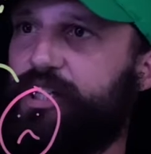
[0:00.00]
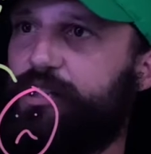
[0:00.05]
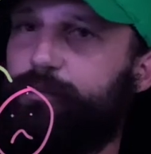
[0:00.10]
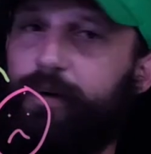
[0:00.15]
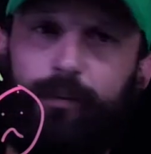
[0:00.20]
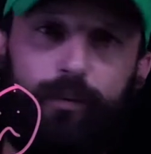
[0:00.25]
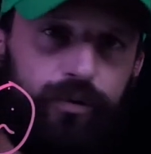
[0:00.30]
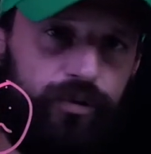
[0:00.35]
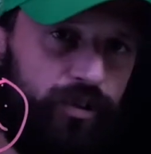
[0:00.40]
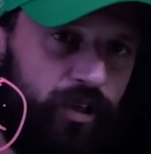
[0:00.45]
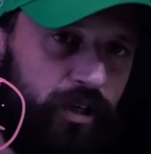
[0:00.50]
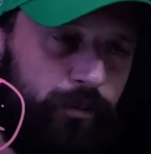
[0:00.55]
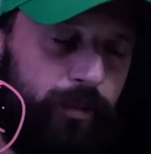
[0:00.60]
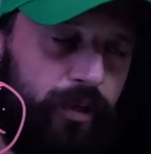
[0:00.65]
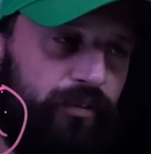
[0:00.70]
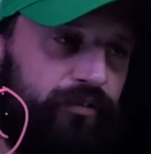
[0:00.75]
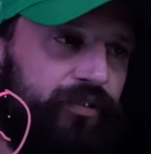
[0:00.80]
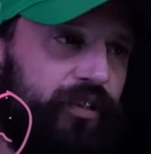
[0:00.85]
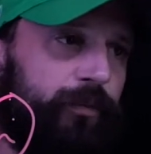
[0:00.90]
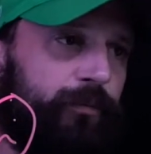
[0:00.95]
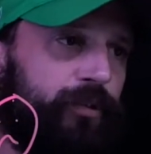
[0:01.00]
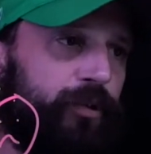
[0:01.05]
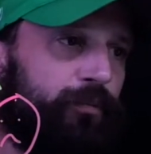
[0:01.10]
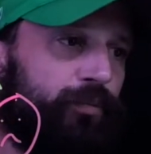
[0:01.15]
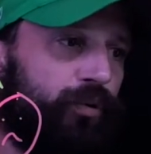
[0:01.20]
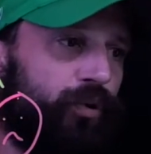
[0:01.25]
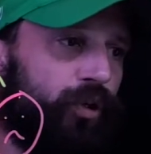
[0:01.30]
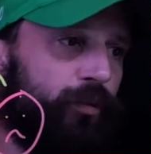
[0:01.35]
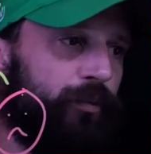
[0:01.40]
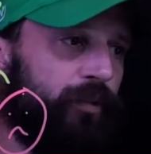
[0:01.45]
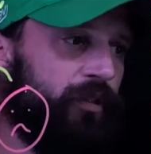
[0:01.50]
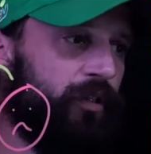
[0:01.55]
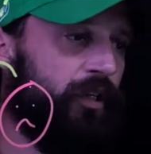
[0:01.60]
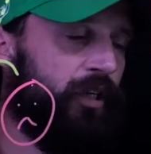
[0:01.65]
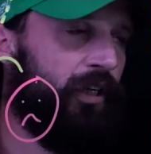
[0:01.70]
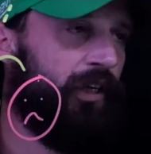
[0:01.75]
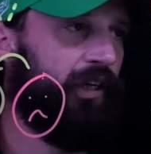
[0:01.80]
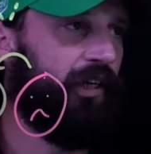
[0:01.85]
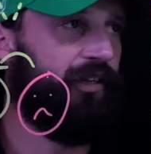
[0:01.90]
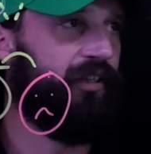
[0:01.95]
maybe we're talking about a Veeam deployment.
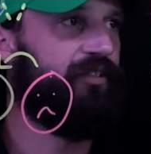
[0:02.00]
In this